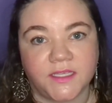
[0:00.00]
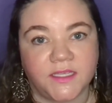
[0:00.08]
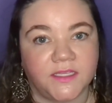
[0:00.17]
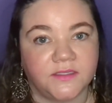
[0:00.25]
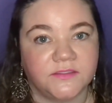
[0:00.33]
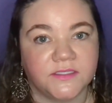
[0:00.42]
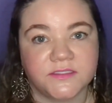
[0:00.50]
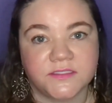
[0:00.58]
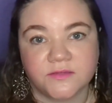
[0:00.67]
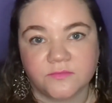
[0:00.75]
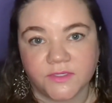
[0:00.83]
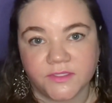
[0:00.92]
a
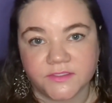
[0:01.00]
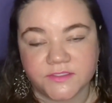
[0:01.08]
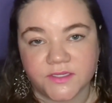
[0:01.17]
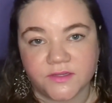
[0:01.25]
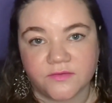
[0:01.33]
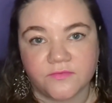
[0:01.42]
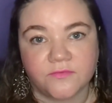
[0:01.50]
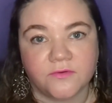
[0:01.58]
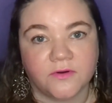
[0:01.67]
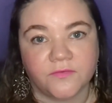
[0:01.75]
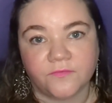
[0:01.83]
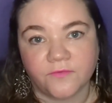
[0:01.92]
distant relative
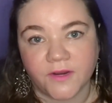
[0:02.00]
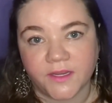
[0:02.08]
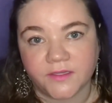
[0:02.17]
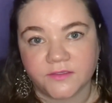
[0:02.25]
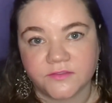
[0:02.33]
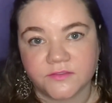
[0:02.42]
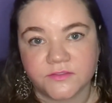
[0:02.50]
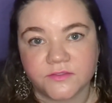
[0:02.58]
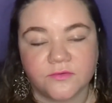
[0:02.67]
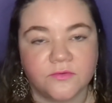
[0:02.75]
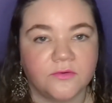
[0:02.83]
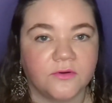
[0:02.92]
or a friend
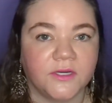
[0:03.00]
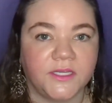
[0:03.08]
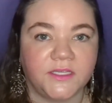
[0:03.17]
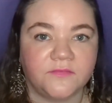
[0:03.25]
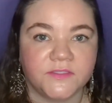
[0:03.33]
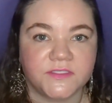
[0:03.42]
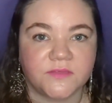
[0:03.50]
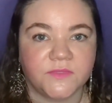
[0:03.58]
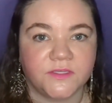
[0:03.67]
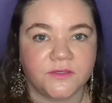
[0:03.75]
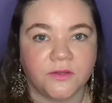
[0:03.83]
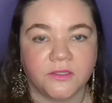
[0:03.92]
or even
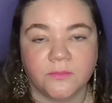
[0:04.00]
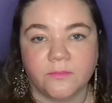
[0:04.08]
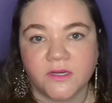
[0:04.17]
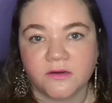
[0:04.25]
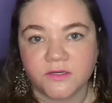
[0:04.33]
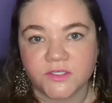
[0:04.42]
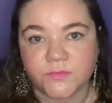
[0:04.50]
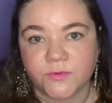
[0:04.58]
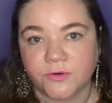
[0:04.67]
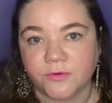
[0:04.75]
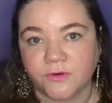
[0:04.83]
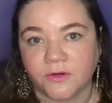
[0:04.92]
something called a marriage
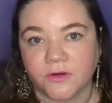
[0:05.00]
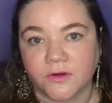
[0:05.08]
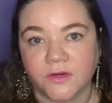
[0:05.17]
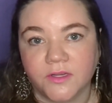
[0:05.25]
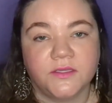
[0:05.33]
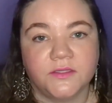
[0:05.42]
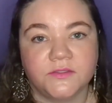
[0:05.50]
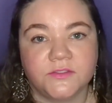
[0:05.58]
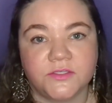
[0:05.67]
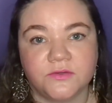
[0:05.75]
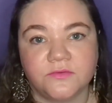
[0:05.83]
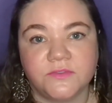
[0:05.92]
broker
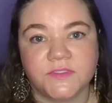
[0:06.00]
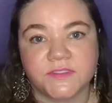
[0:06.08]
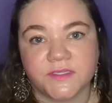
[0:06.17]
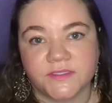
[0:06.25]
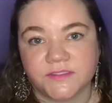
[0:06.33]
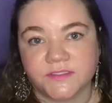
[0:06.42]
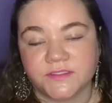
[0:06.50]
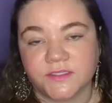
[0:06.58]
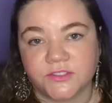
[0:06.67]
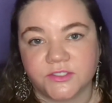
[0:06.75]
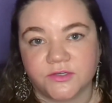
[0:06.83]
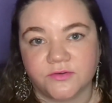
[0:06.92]
to discuss this
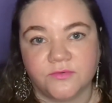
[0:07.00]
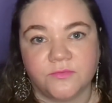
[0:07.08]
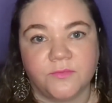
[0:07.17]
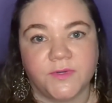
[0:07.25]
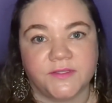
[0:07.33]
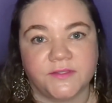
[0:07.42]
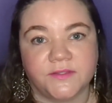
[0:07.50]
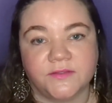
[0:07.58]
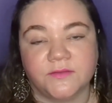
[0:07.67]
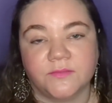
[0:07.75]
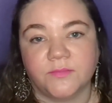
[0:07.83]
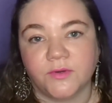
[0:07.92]
issue with
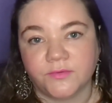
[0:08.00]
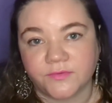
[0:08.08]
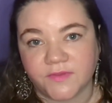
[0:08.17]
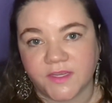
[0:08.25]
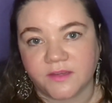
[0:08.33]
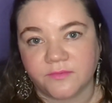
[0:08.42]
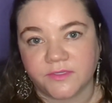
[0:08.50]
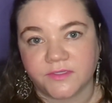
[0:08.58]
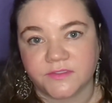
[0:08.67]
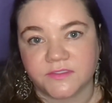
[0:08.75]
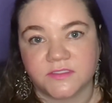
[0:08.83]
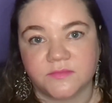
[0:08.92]
both
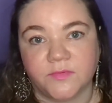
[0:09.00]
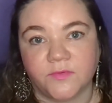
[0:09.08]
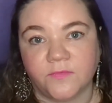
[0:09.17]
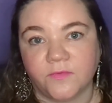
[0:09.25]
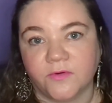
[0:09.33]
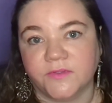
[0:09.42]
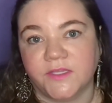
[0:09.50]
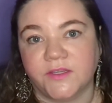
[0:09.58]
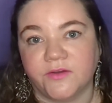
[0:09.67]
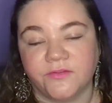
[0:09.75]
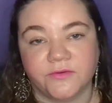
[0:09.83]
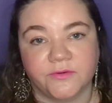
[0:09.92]
families before they
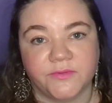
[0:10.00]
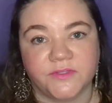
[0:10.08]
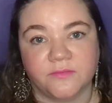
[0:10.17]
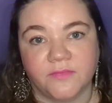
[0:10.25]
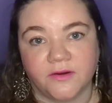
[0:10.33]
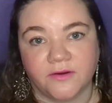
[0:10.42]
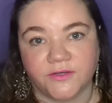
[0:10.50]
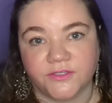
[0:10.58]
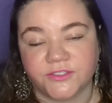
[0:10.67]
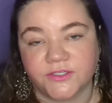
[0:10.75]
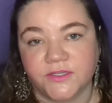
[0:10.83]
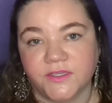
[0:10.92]
go through with the
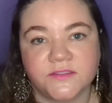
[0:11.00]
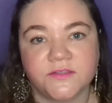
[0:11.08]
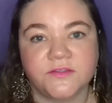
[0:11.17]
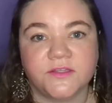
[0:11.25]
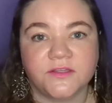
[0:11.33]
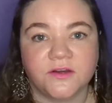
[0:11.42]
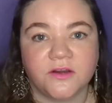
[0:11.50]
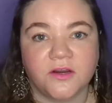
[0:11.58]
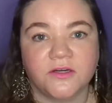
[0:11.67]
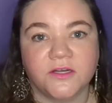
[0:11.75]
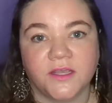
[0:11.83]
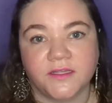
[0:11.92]
marriage so that there are
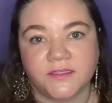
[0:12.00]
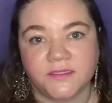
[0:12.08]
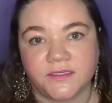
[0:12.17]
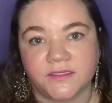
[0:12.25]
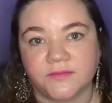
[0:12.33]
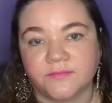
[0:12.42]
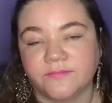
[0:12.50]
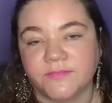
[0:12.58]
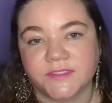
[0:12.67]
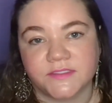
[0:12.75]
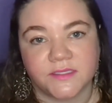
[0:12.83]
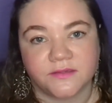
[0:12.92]
not any
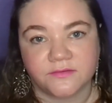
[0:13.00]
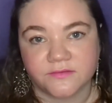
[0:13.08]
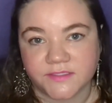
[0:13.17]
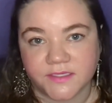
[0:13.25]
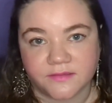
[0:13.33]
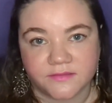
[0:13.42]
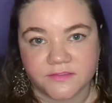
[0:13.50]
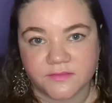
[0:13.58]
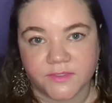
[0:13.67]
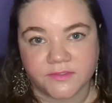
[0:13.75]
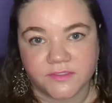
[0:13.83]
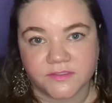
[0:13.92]
misunderstandings
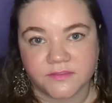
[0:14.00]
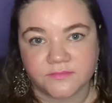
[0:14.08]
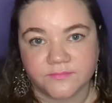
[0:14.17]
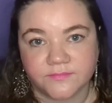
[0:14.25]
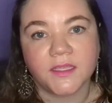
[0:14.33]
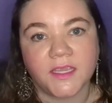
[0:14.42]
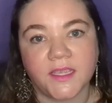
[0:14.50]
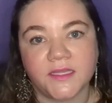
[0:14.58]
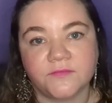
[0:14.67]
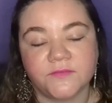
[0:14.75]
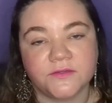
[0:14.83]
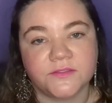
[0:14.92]
about this. And
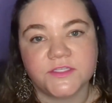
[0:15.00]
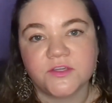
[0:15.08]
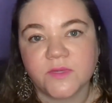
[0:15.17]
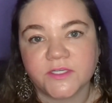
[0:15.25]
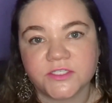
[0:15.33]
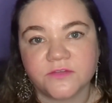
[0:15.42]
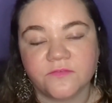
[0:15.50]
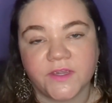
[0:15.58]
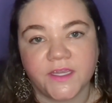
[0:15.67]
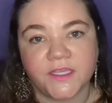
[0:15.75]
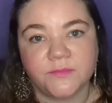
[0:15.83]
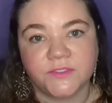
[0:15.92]
if there's too much
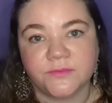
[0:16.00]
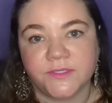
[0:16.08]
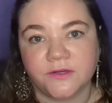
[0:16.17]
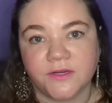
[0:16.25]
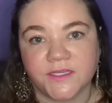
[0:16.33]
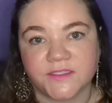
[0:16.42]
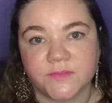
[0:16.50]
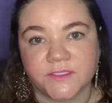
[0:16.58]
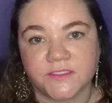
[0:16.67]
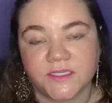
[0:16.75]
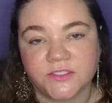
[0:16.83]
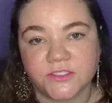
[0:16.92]
divide between their
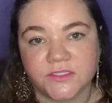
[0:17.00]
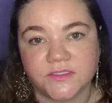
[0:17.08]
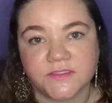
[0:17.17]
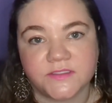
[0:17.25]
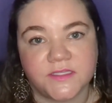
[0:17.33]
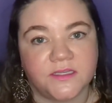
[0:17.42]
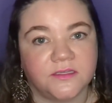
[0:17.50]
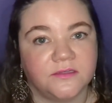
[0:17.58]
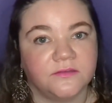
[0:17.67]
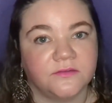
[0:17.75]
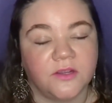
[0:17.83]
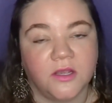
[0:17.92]
expectations, they
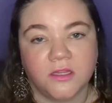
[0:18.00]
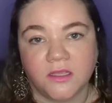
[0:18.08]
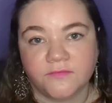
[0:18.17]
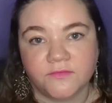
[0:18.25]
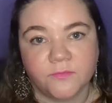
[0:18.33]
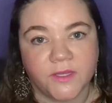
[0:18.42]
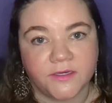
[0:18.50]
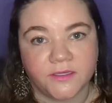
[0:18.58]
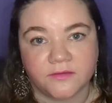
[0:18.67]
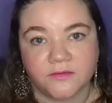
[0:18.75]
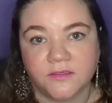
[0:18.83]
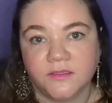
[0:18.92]
can call off the
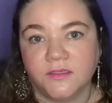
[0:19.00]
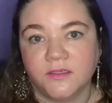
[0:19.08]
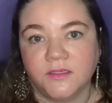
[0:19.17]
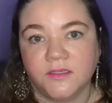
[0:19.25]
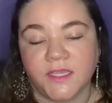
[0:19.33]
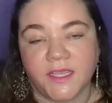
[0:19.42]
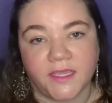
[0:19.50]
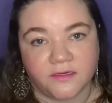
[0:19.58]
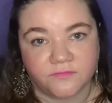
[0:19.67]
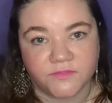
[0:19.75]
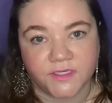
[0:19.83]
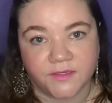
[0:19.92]
wedding ahead
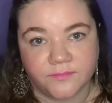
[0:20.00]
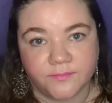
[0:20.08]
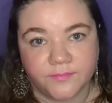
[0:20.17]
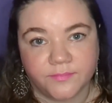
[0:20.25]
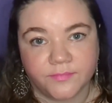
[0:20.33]
of time.